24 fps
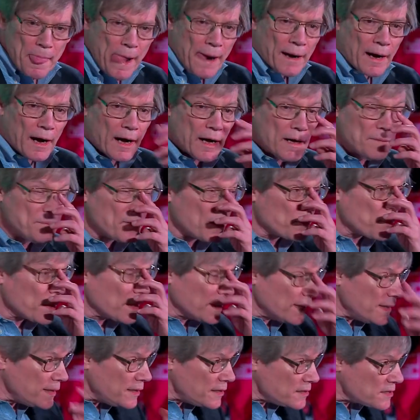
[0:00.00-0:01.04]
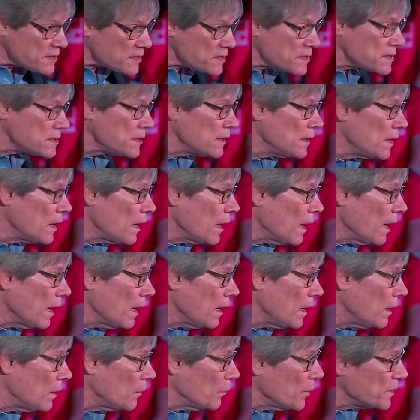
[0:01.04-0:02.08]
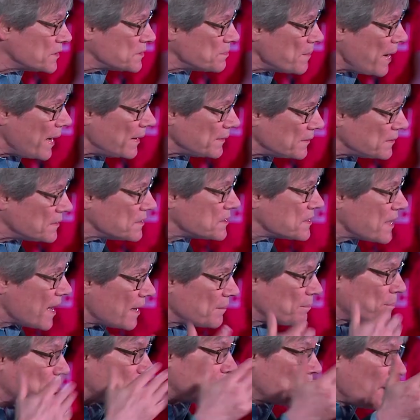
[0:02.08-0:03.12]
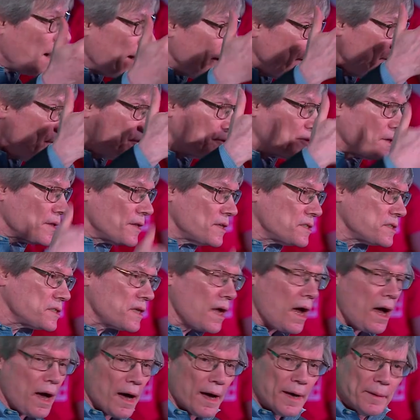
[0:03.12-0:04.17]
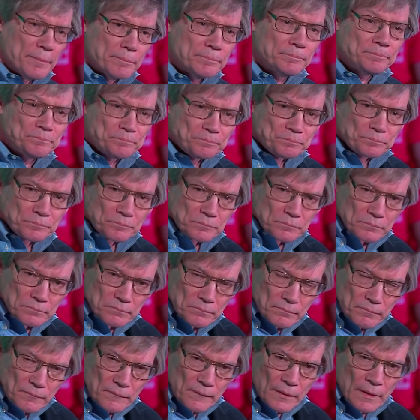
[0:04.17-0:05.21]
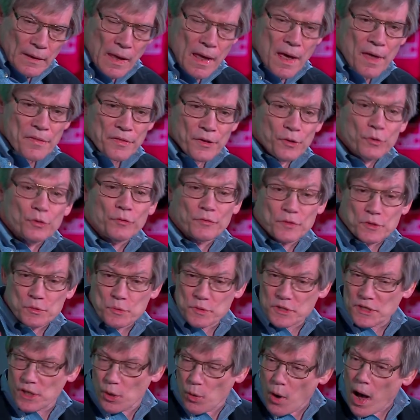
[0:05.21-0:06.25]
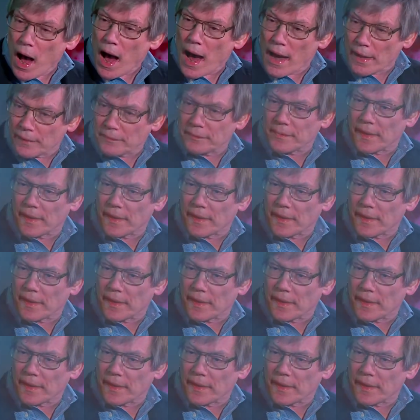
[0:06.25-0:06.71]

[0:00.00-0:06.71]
By released, what's meant is that prior to this time, the universe was so hot